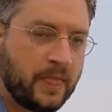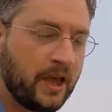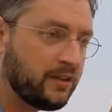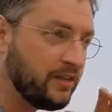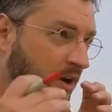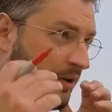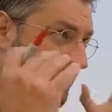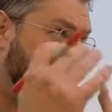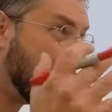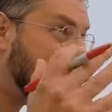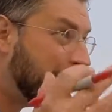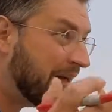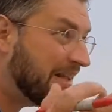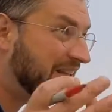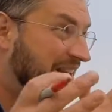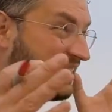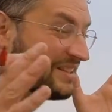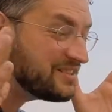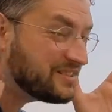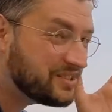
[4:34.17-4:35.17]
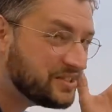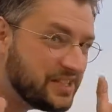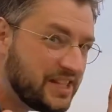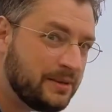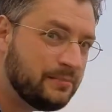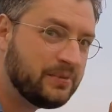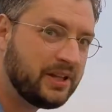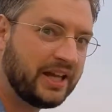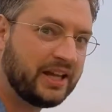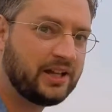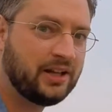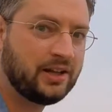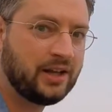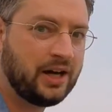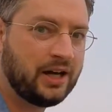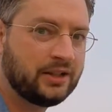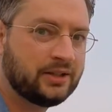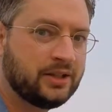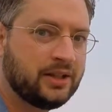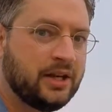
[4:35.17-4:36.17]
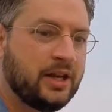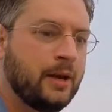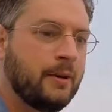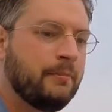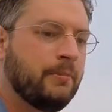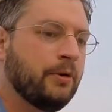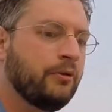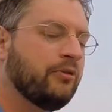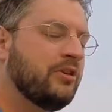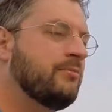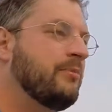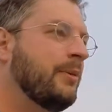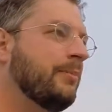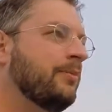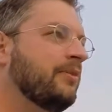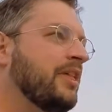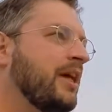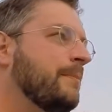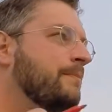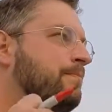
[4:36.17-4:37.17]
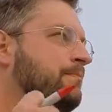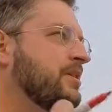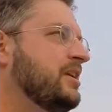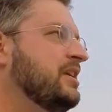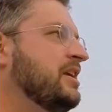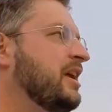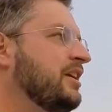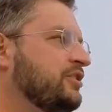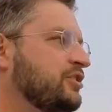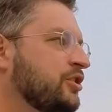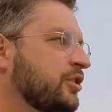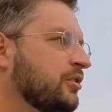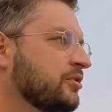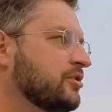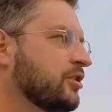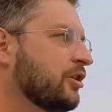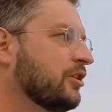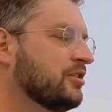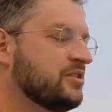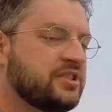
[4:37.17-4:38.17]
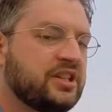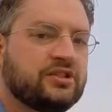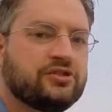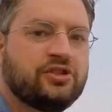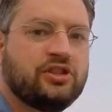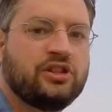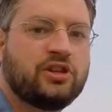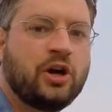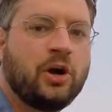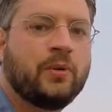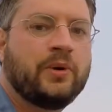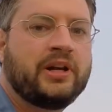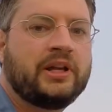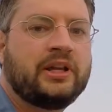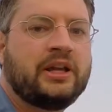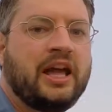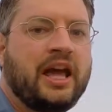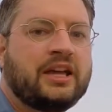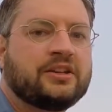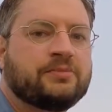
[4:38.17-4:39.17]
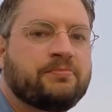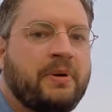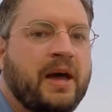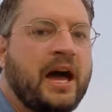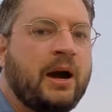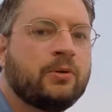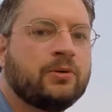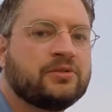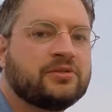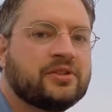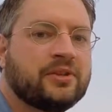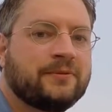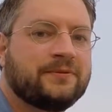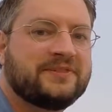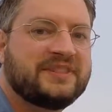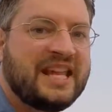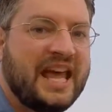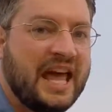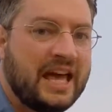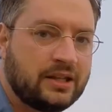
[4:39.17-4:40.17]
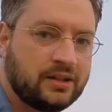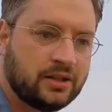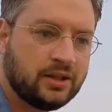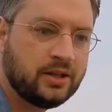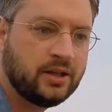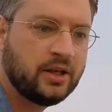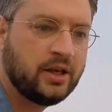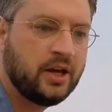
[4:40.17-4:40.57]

Now, that might not seem like a lot, but remember that pH units are essentially going as powers of 10.